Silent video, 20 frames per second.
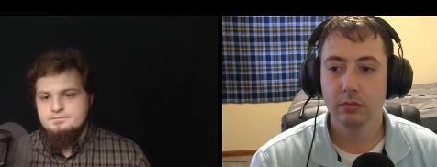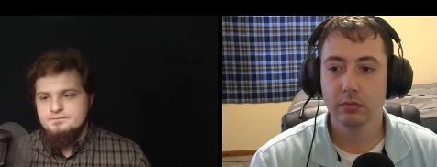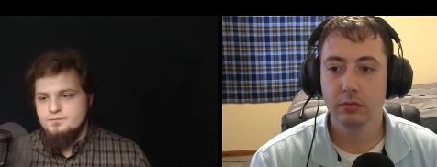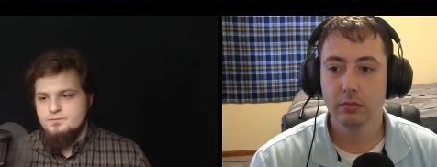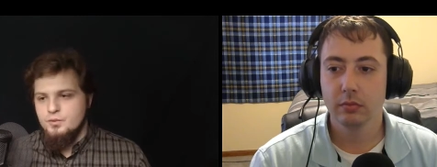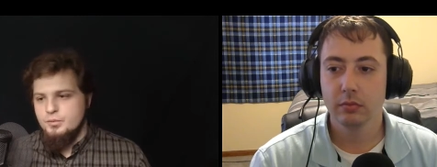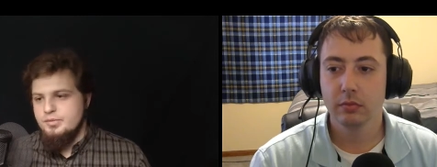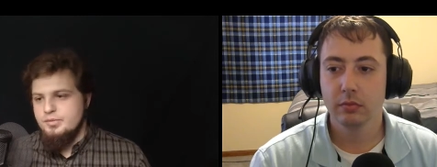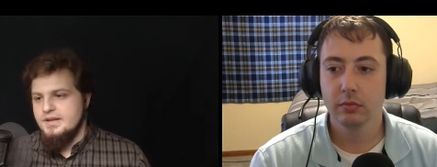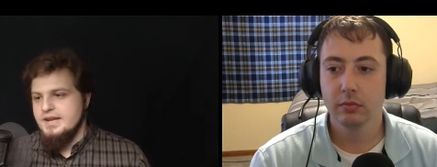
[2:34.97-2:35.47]

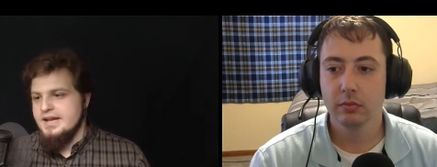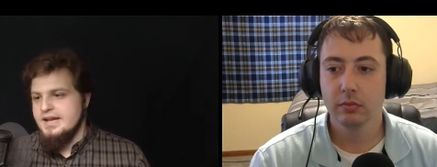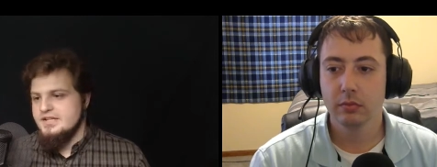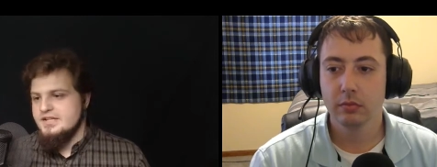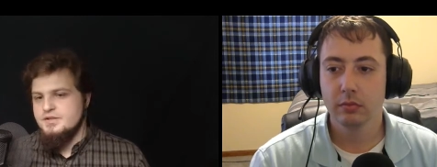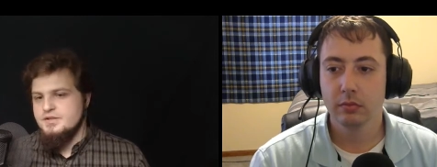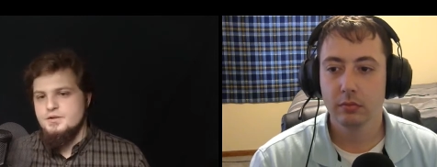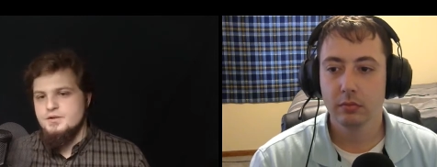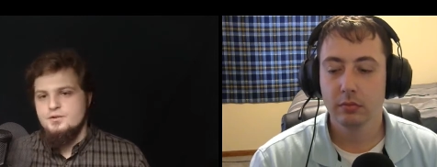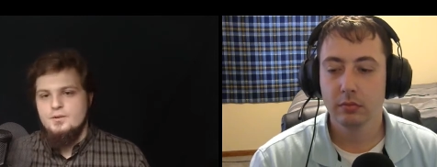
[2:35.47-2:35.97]
Speaker 1: would be
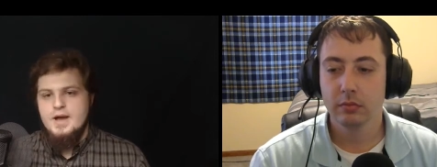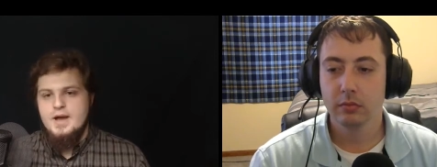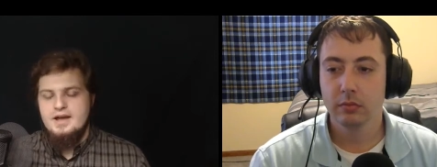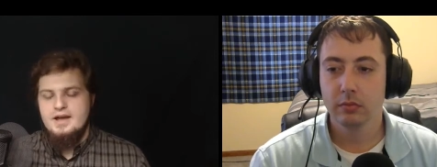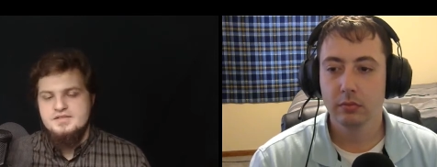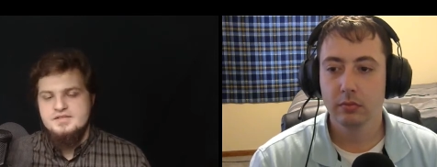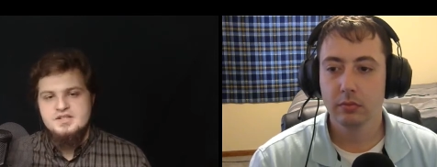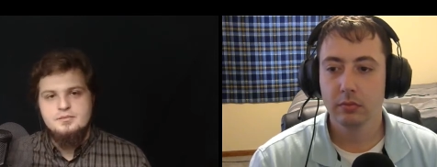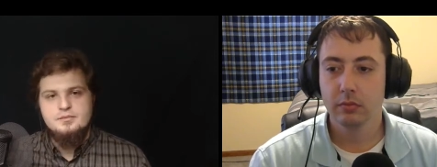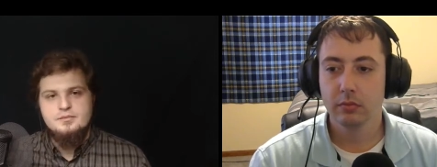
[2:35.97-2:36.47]
nice to
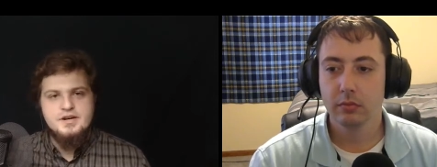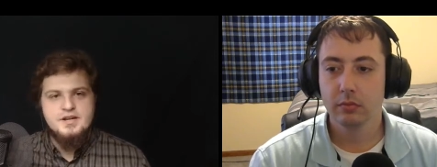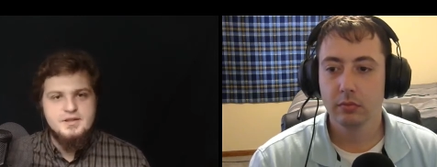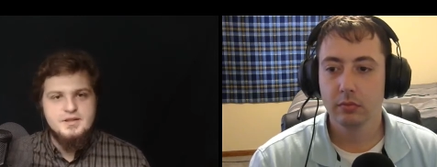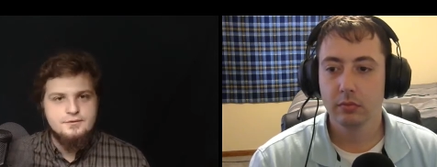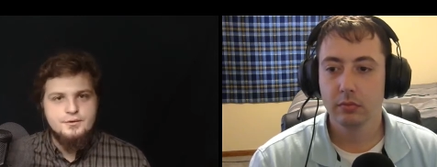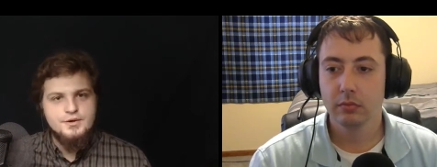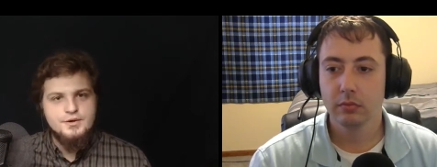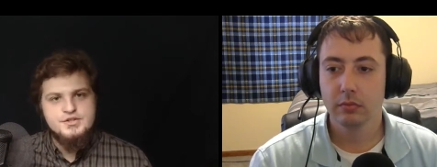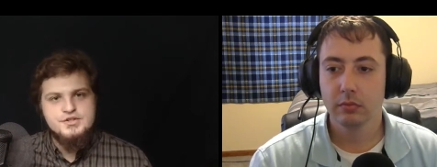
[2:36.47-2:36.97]
have somebody in
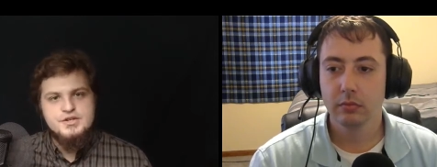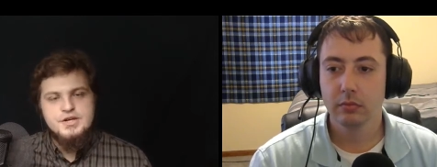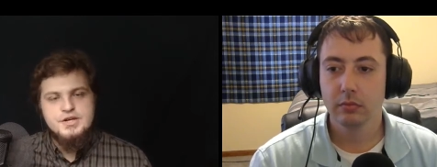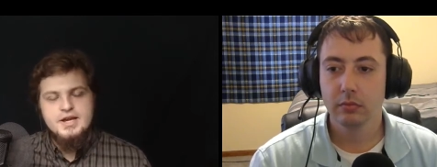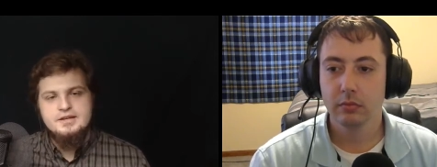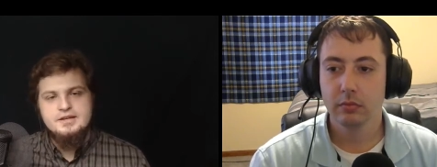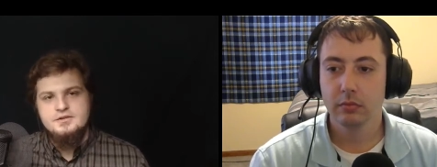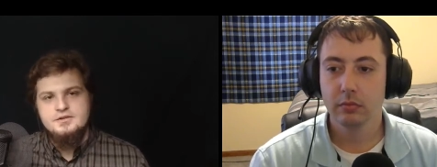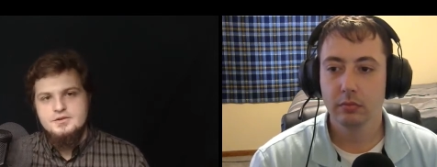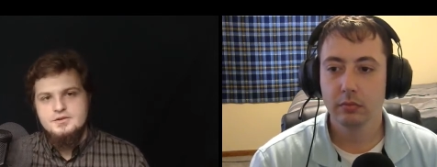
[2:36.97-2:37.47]
the voice
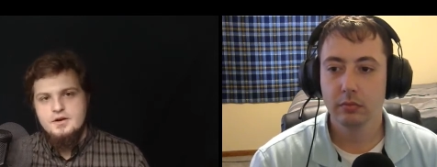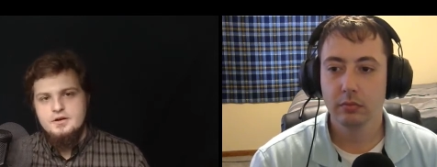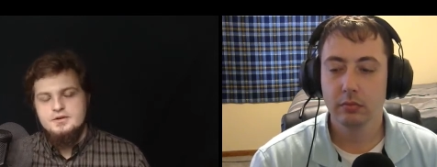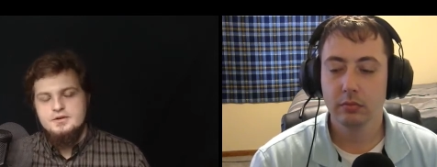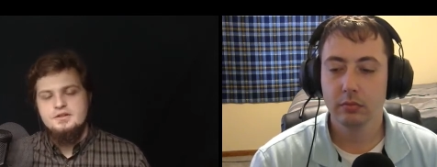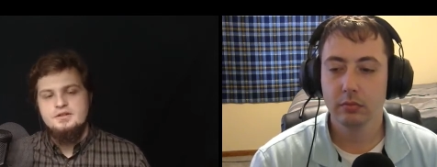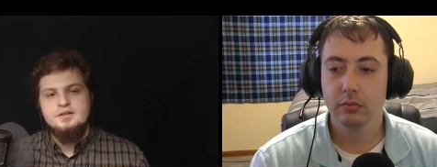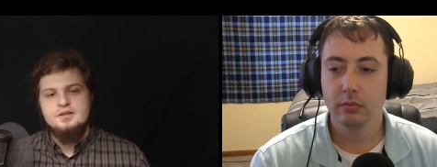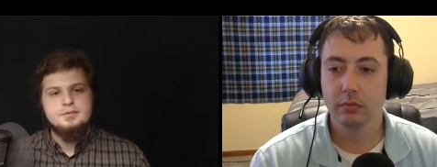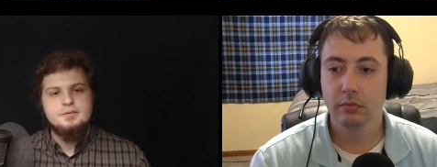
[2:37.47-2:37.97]
chat and
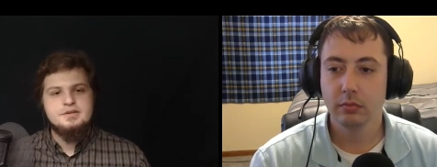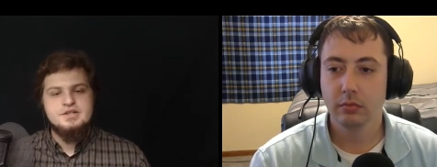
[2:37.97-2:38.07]
talk to them and